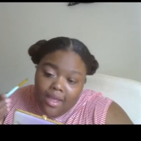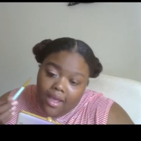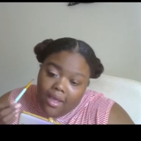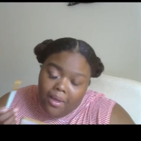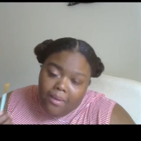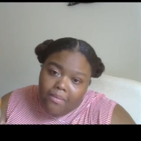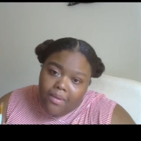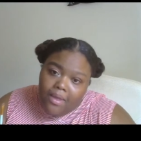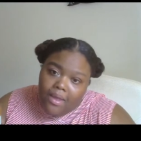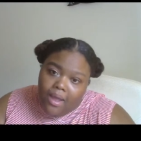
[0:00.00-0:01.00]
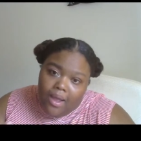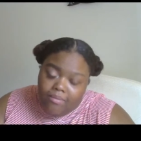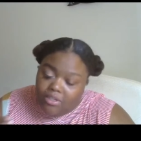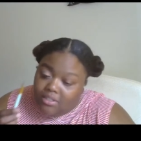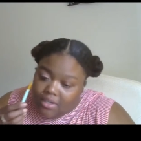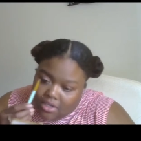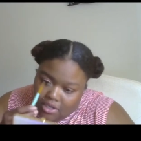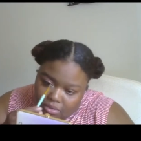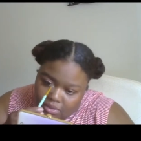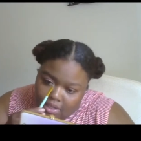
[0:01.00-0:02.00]
um, I'm just going to
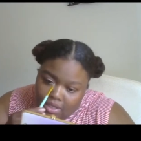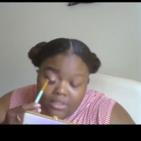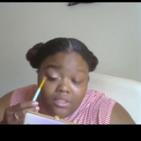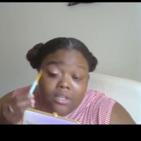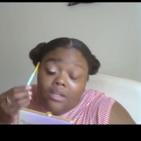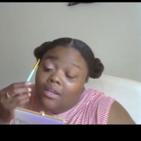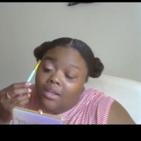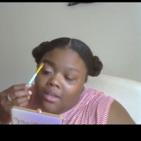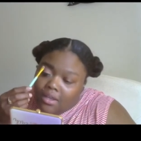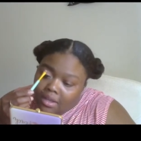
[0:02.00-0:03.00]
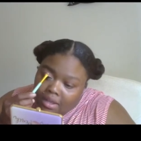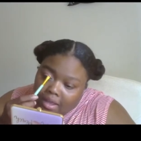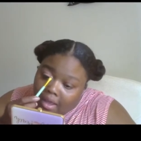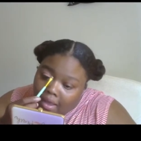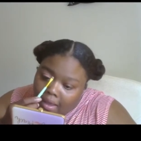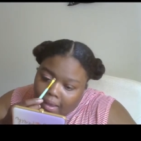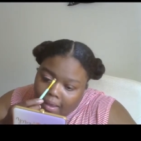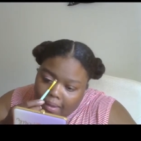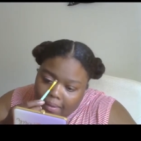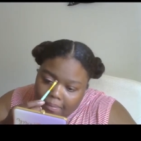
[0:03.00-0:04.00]
use this.
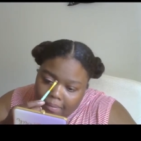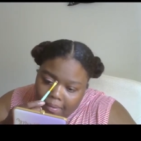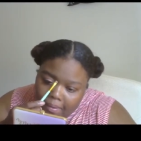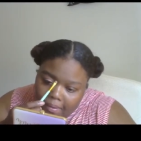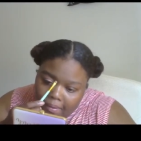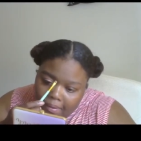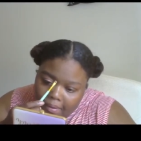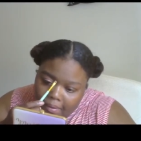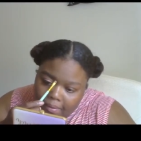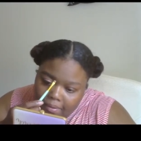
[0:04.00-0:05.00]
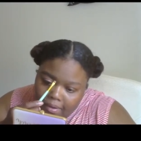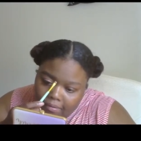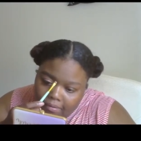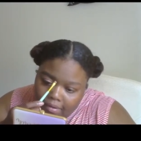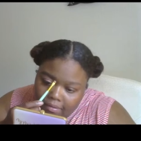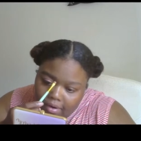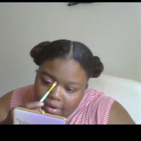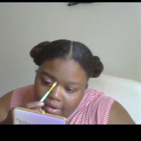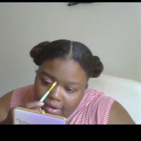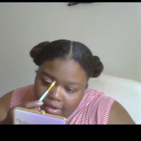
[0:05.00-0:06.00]
Um, I don't think I've ever,
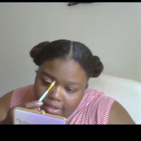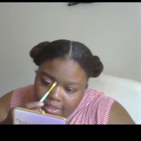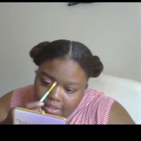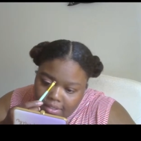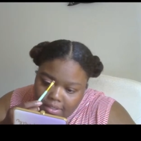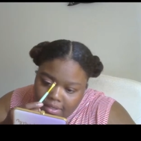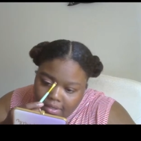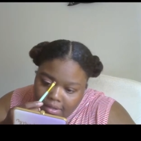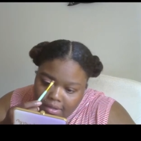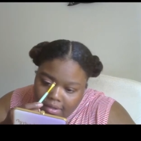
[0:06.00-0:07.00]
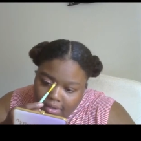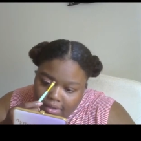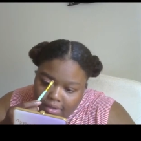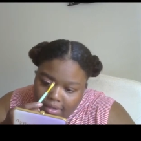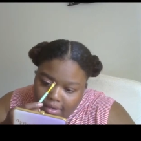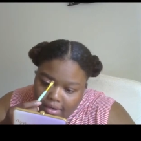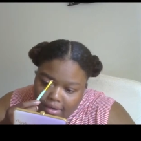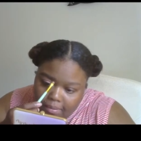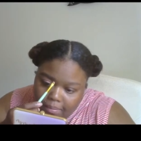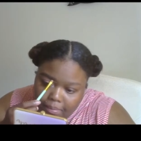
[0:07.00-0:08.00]
and then I just clean it
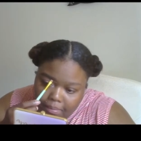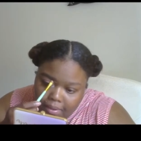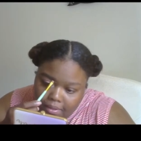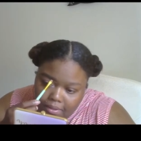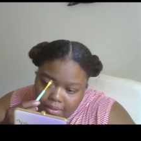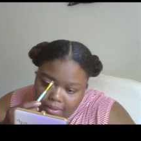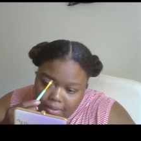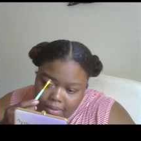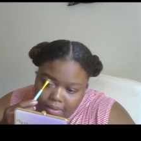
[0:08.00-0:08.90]
up, basically.